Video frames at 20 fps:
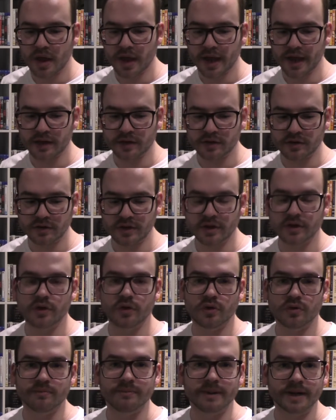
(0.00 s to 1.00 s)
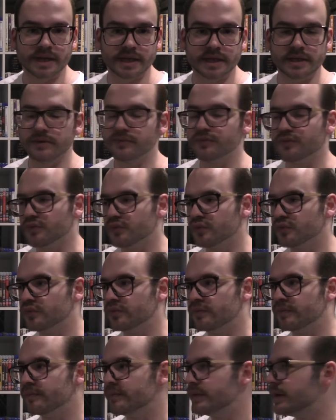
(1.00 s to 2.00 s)
And, money,
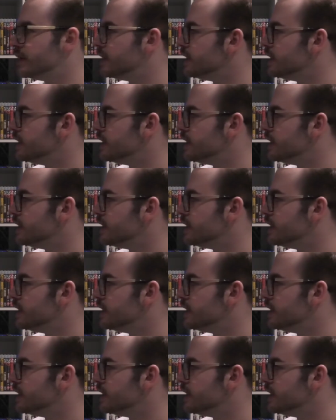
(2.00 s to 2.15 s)
room,